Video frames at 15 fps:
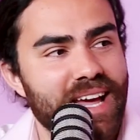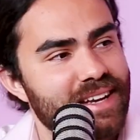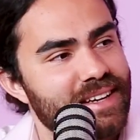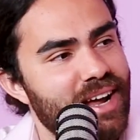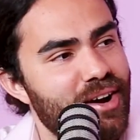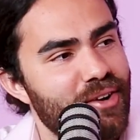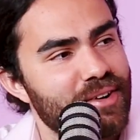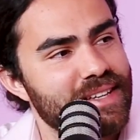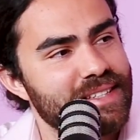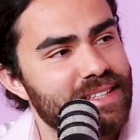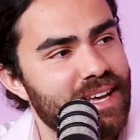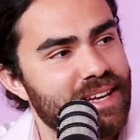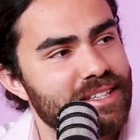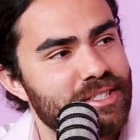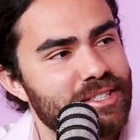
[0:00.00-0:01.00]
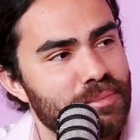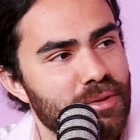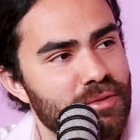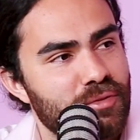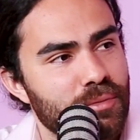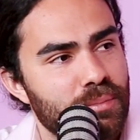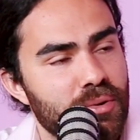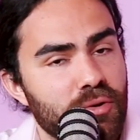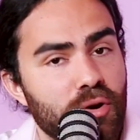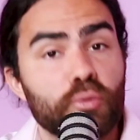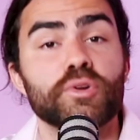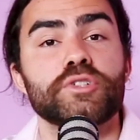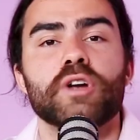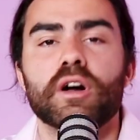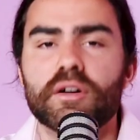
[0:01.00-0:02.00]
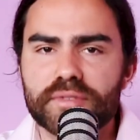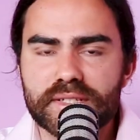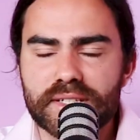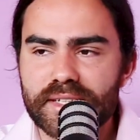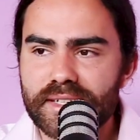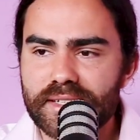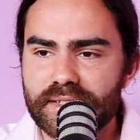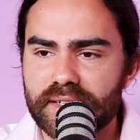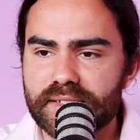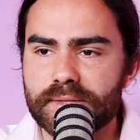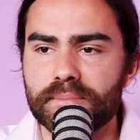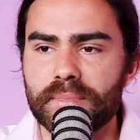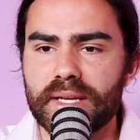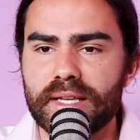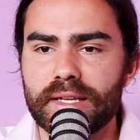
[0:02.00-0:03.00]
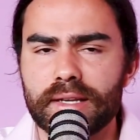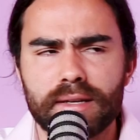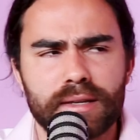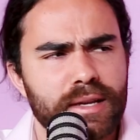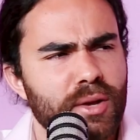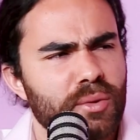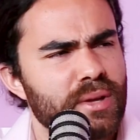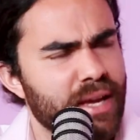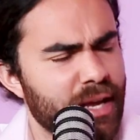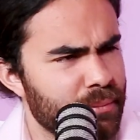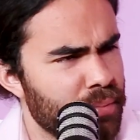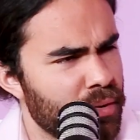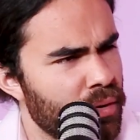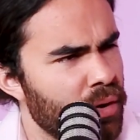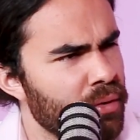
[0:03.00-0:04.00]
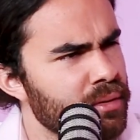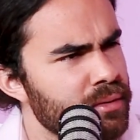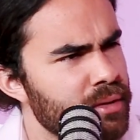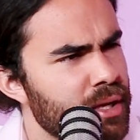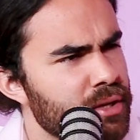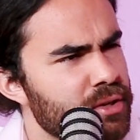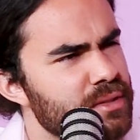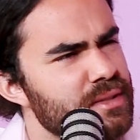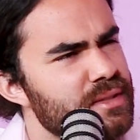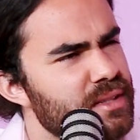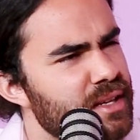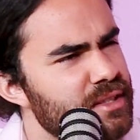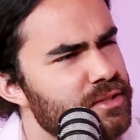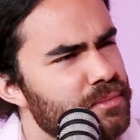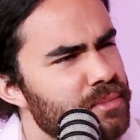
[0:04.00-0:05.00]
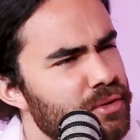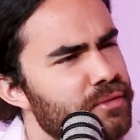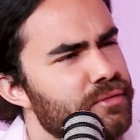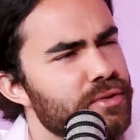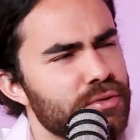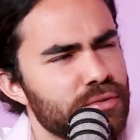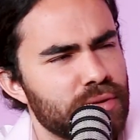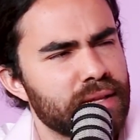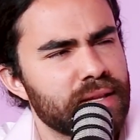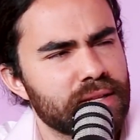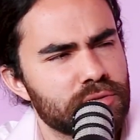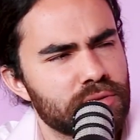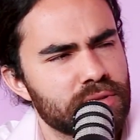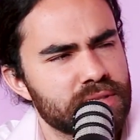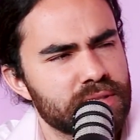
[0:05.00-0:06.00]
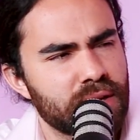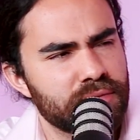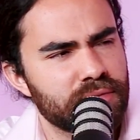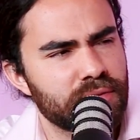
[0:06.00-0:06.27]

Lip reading: and now he's eligible for parole, which obviously doesn't mean he'll get parole because it still has to be reviewed and that sort of stuff.